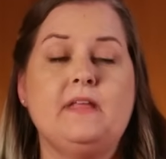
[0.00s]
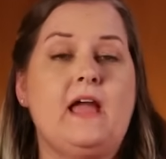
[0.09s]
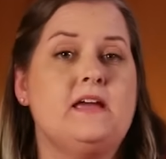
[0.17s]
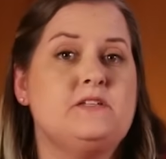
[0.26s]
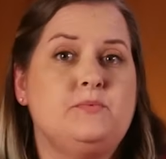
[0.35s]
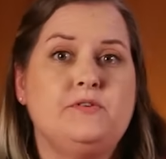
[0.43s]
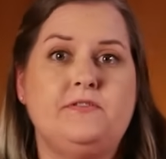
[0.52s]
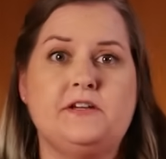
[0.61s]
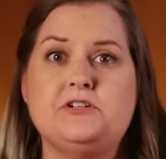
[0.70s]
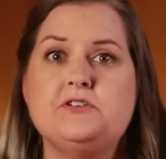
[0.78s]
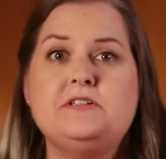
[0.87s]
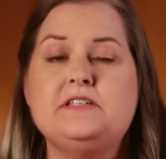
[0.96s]
As
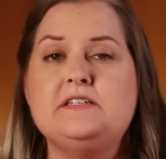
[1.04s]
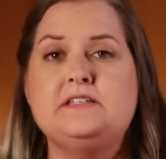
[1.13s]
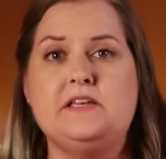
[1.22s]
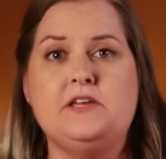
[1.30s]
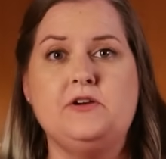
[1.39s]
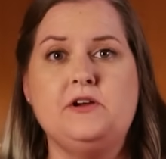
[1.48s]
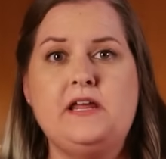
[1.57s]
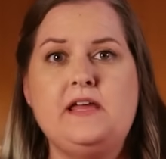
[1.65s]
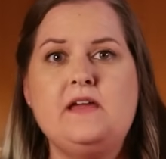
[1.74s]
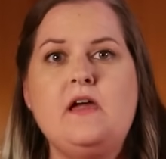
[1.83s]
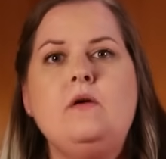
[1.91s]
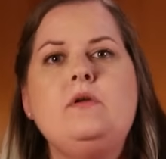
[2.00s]
professionals in security,